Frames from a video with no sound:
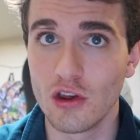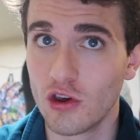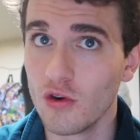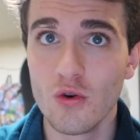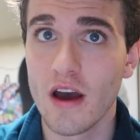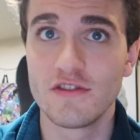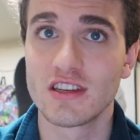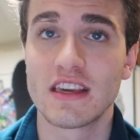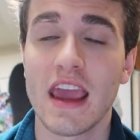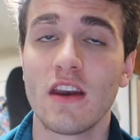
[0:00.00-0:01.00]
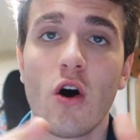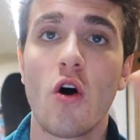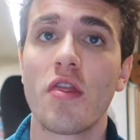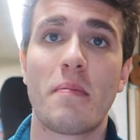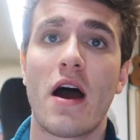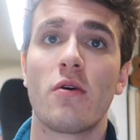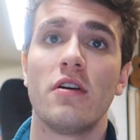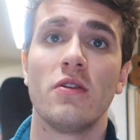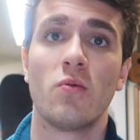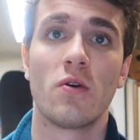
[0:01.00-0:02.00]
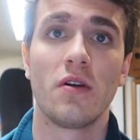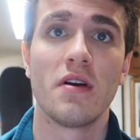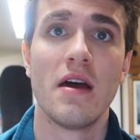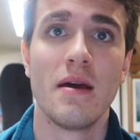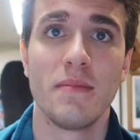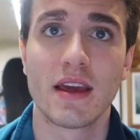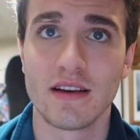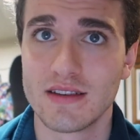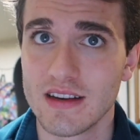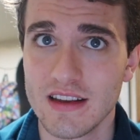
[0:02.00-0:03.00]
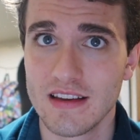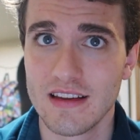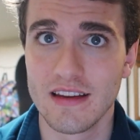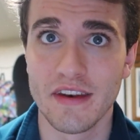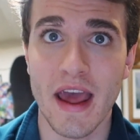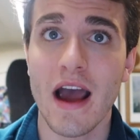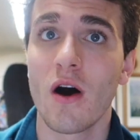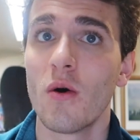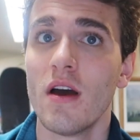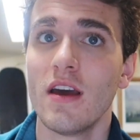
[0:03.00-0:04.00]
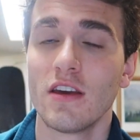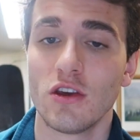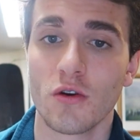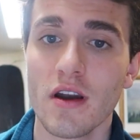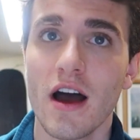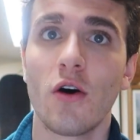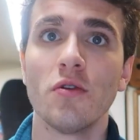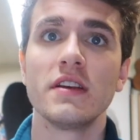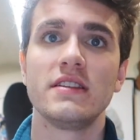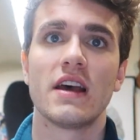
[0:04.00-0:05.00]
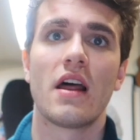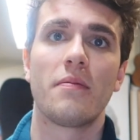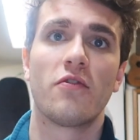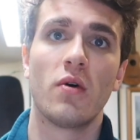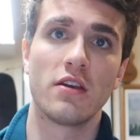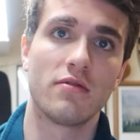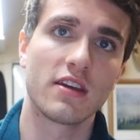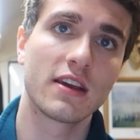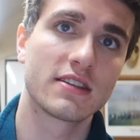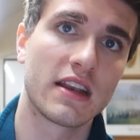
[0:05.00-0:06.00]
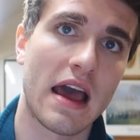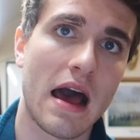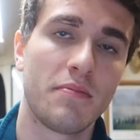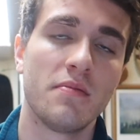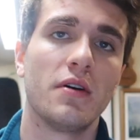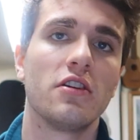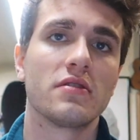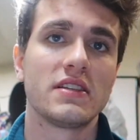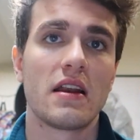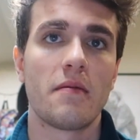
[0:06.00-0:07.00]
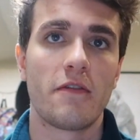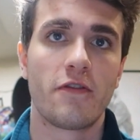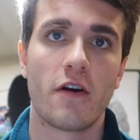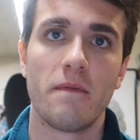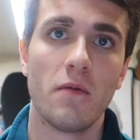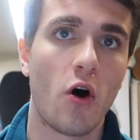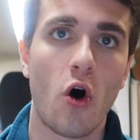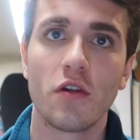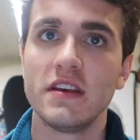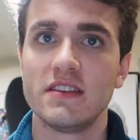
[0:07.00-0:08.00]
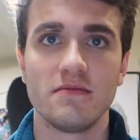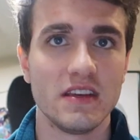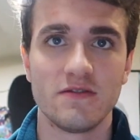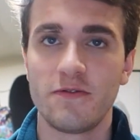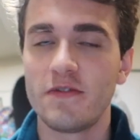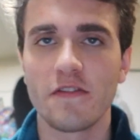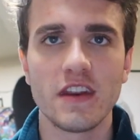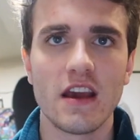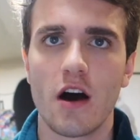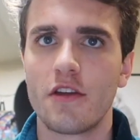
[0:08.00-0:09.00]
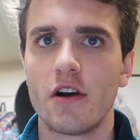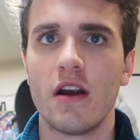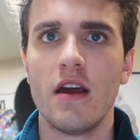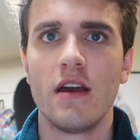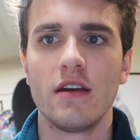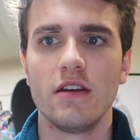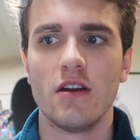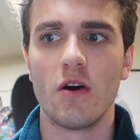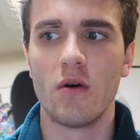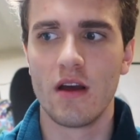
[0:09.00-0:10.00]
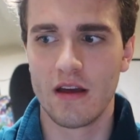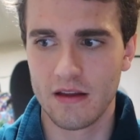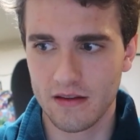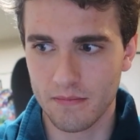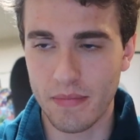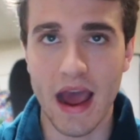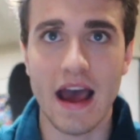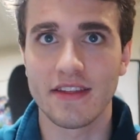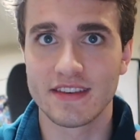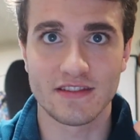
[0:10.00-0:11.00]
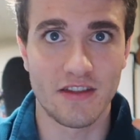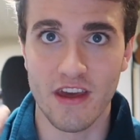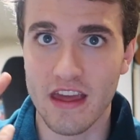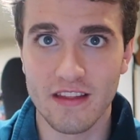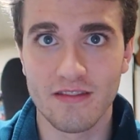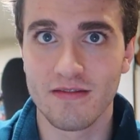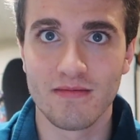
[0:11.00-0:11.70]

you have just gained all the power in the world, because now you're not only set up for what you think is going to happen, but you're set up for all these 50 other, you know, paths that